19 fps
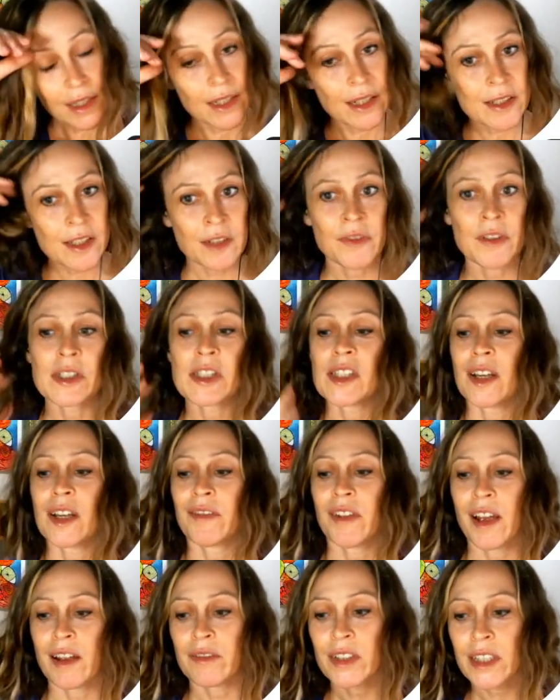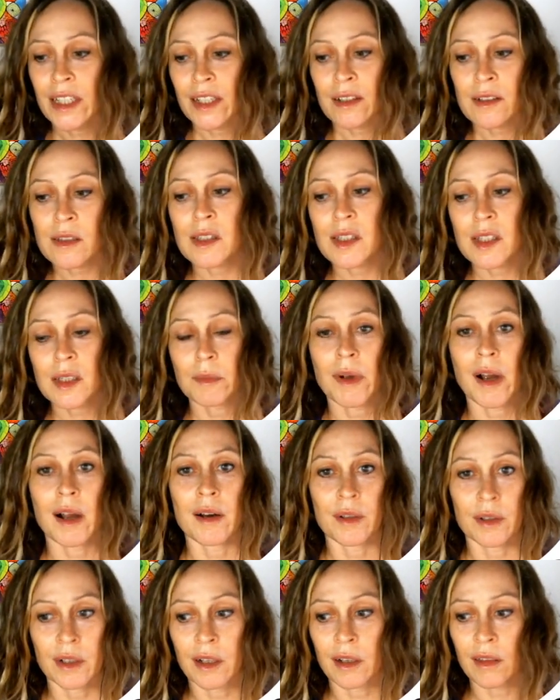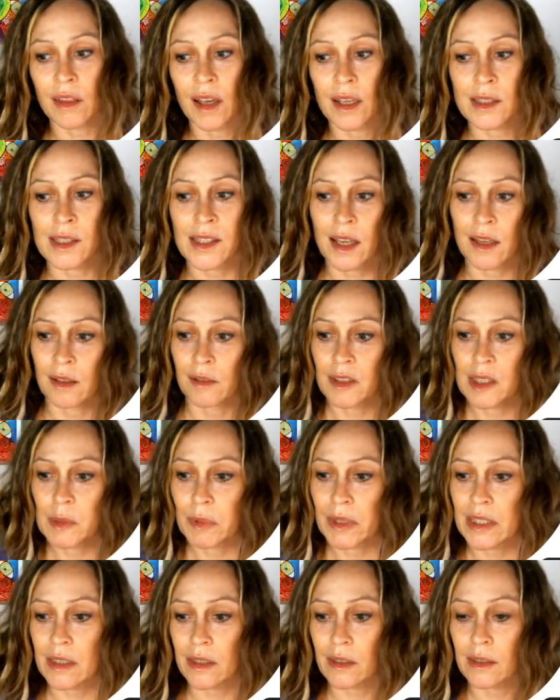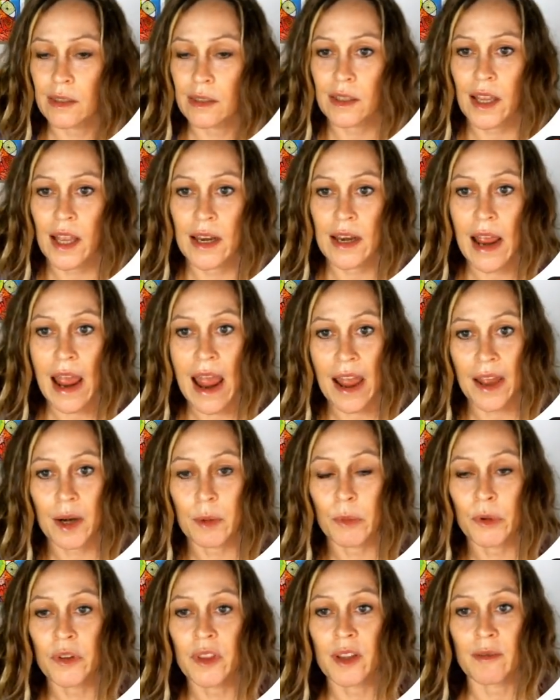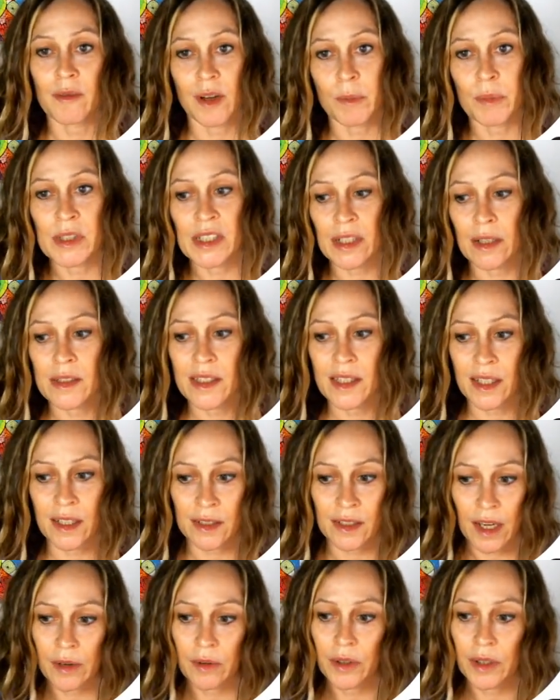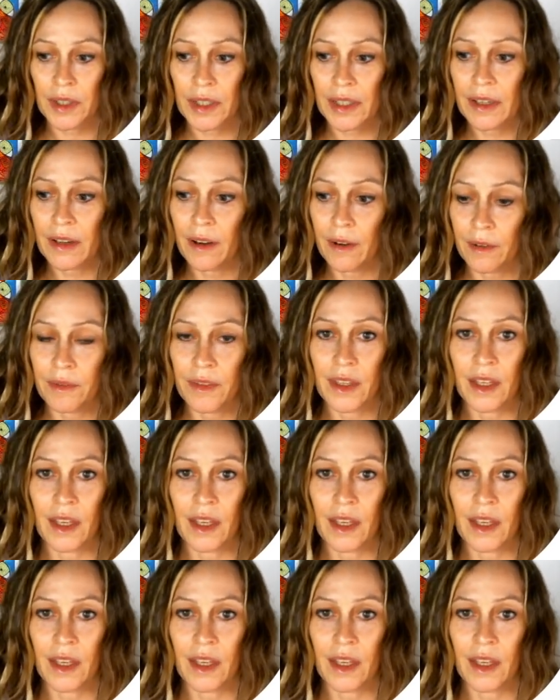So, first up, every ecosystem on Earth has a sentinel species, an animal that represents the integrity of the